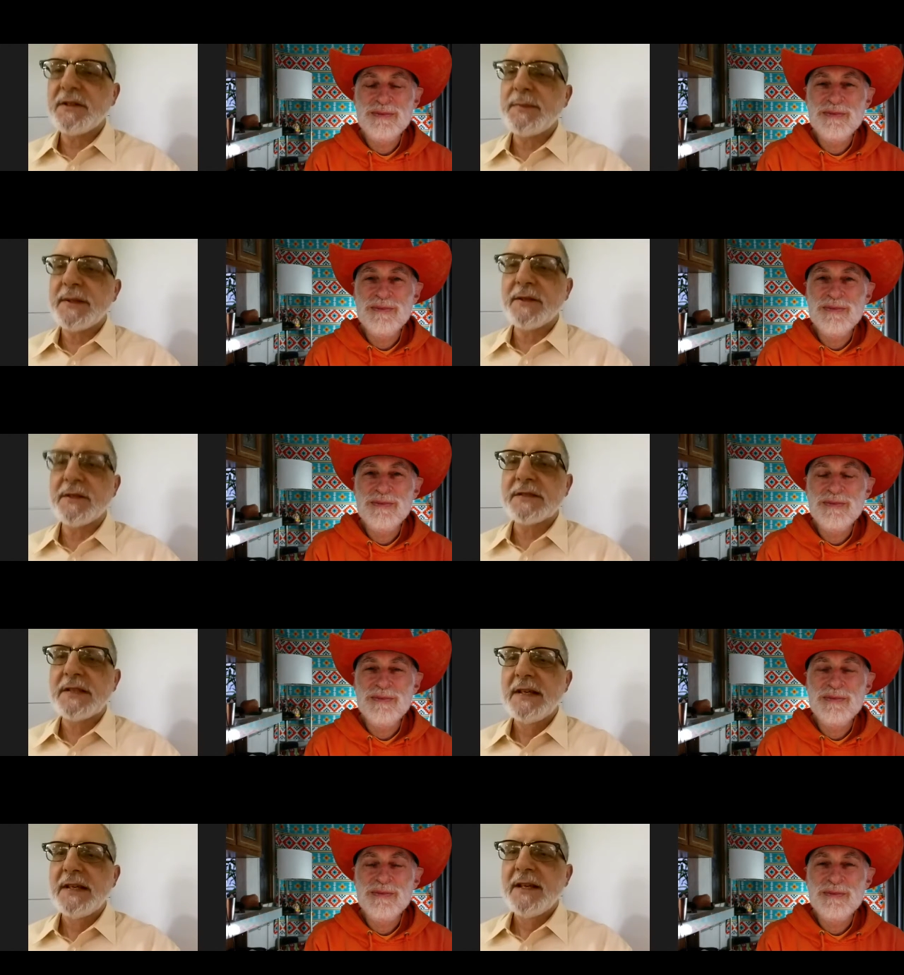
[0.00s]
Speaker 1: because
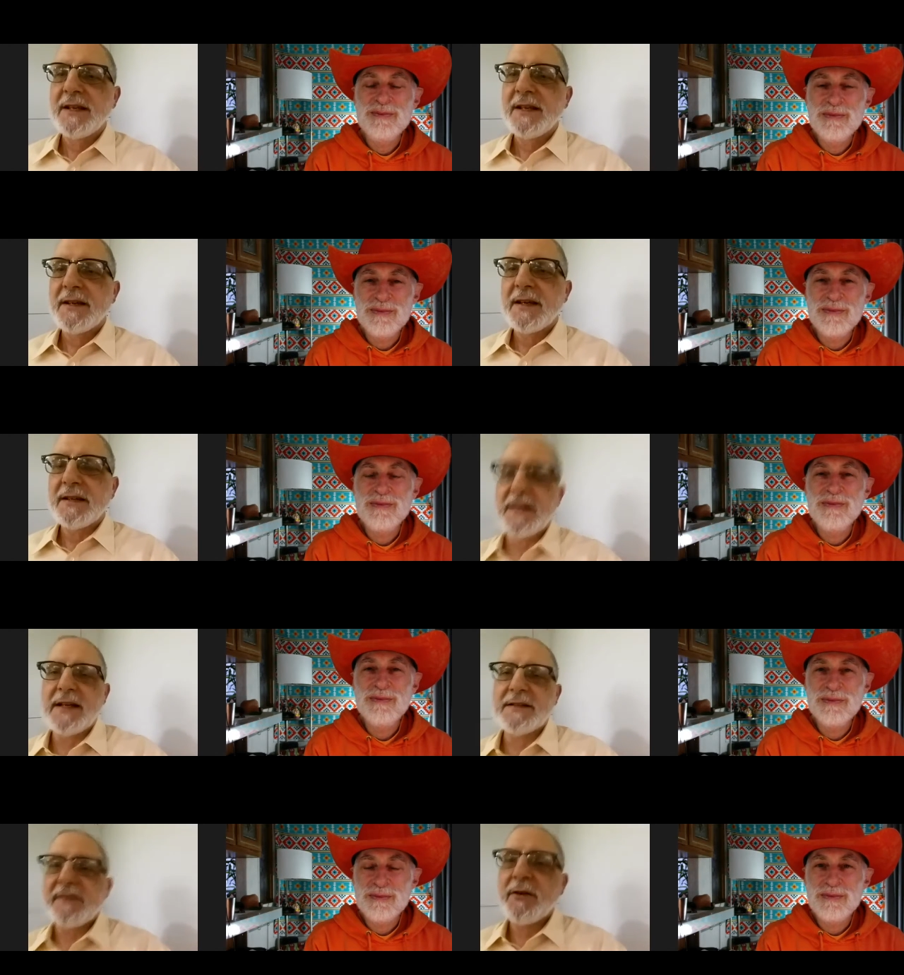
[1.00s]
as
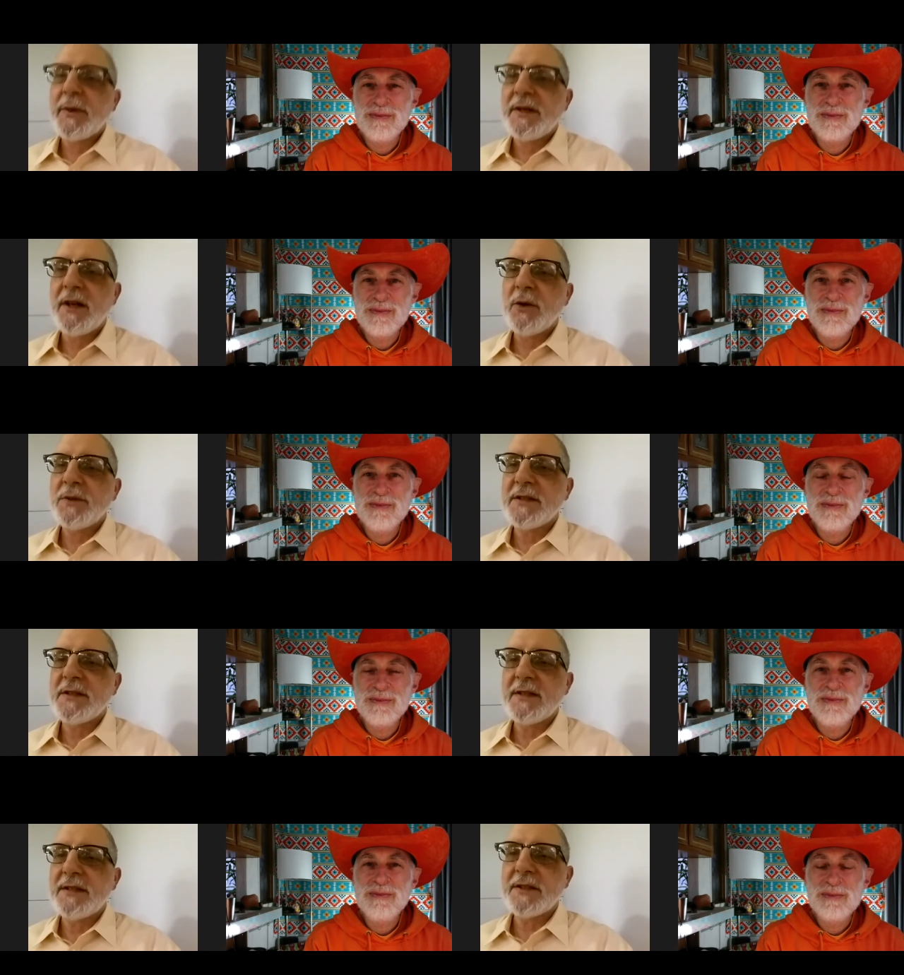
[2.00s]
everyone knows,
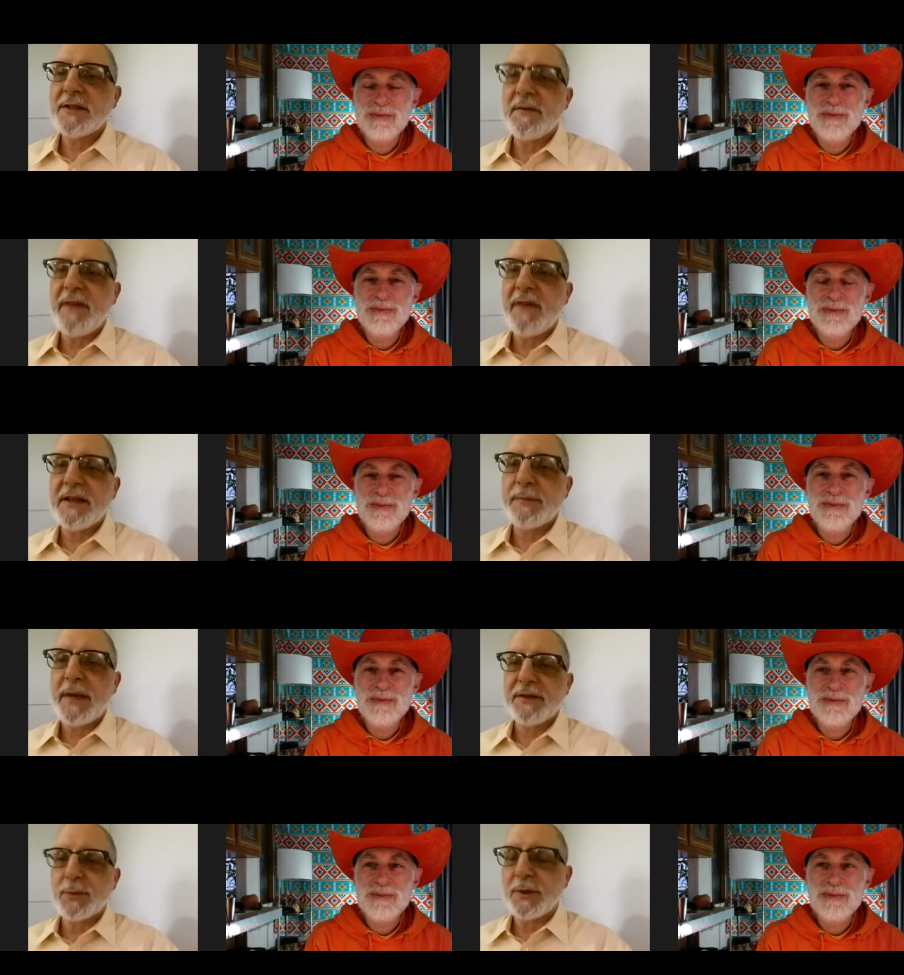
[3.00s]
it's just a
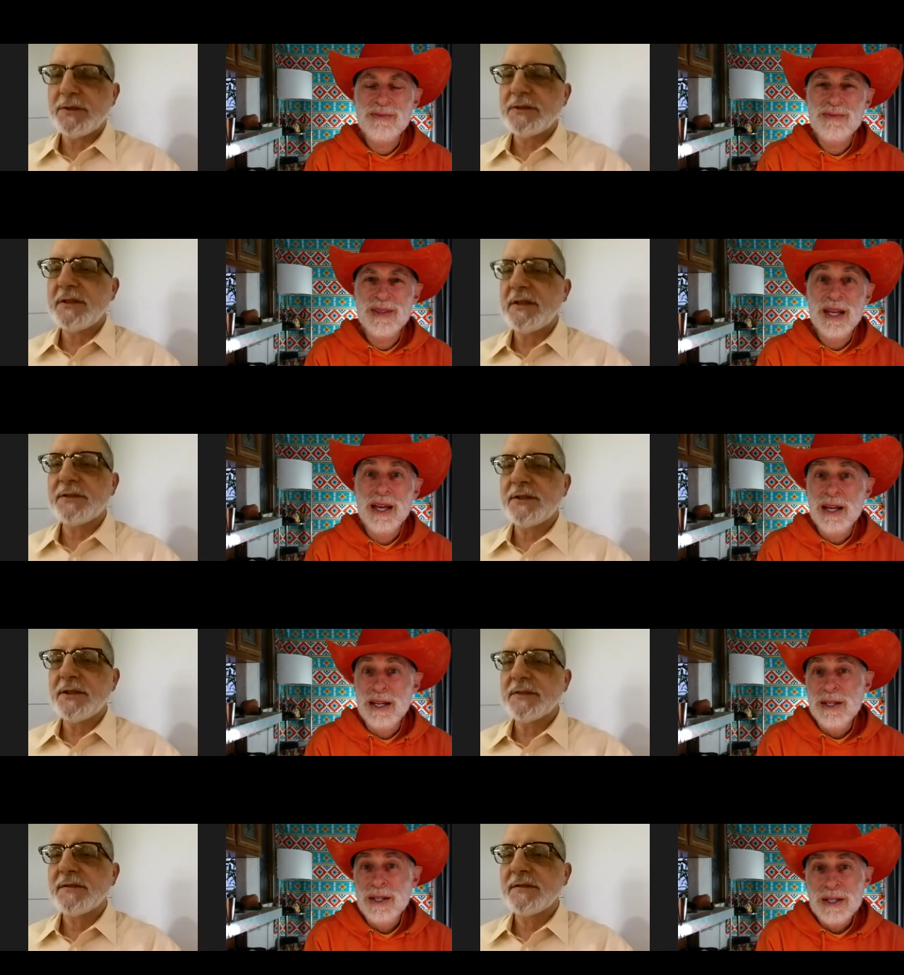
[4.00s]
fast-paced world now. So.
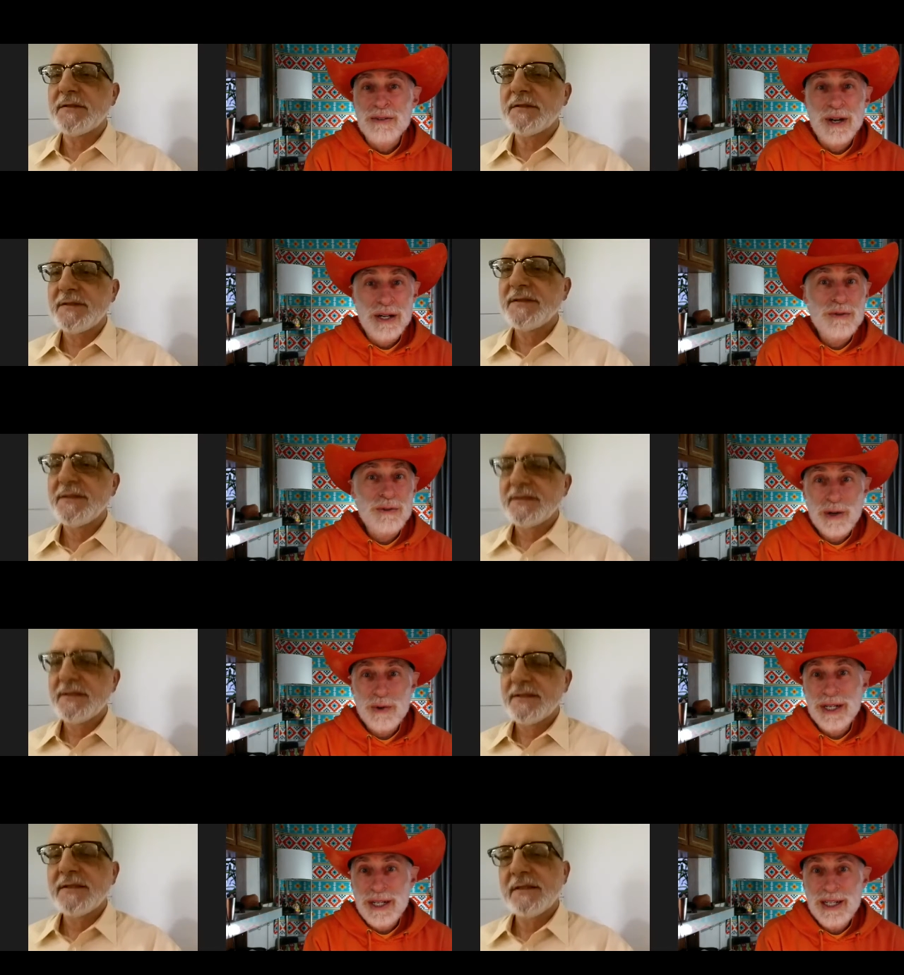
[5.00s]
Speaker 2: Right,
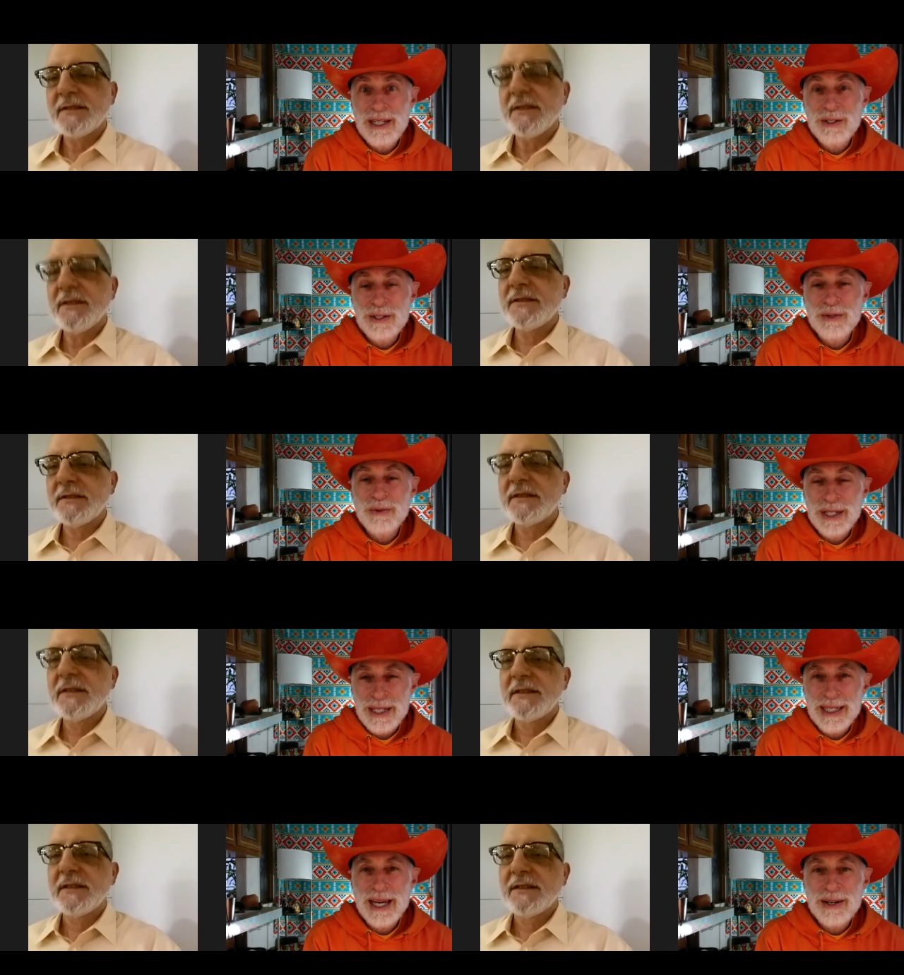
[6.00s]
we
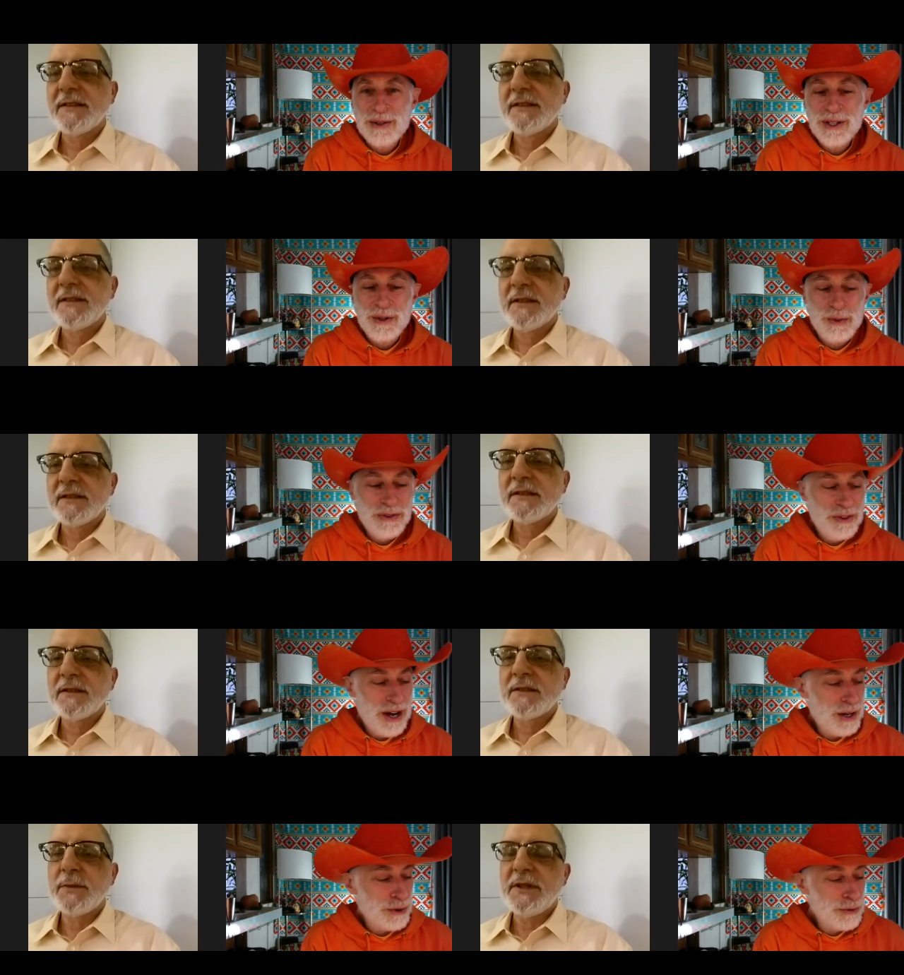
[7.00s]
need that. You know, we've
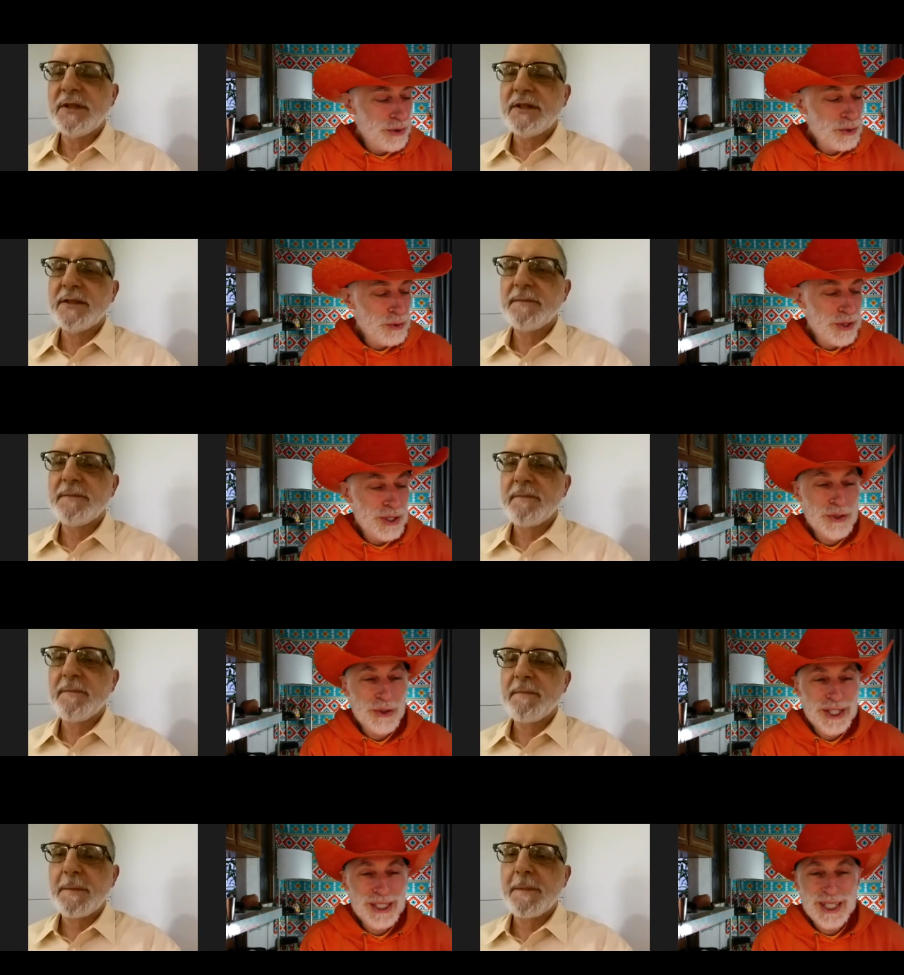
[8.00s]
got our phone with us
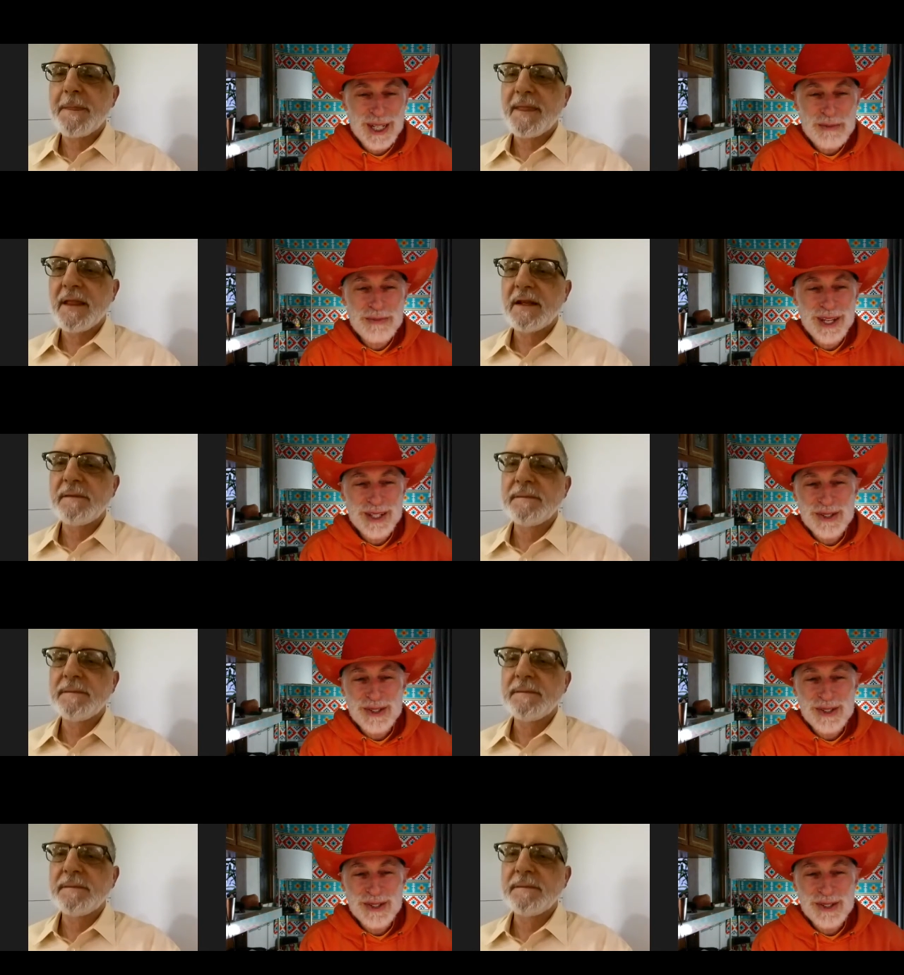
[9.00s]
for instant updates.